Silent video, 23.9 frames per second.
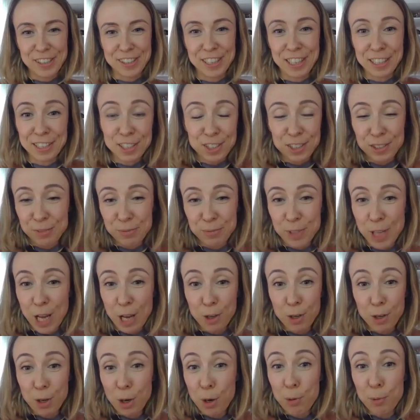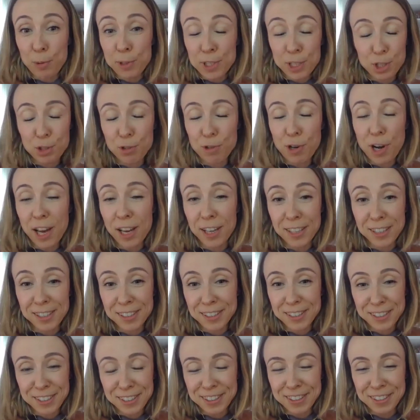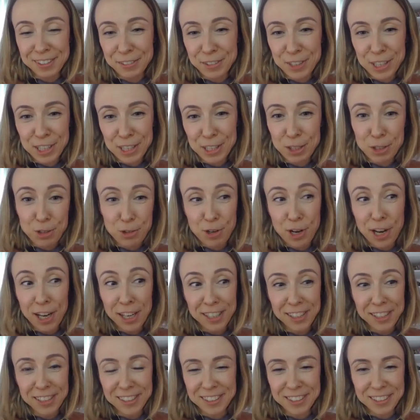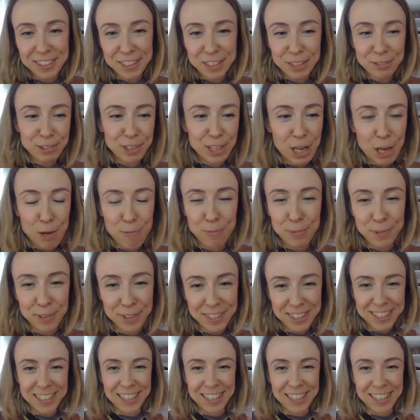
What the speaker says: And go and try it. Just try it and see what happens.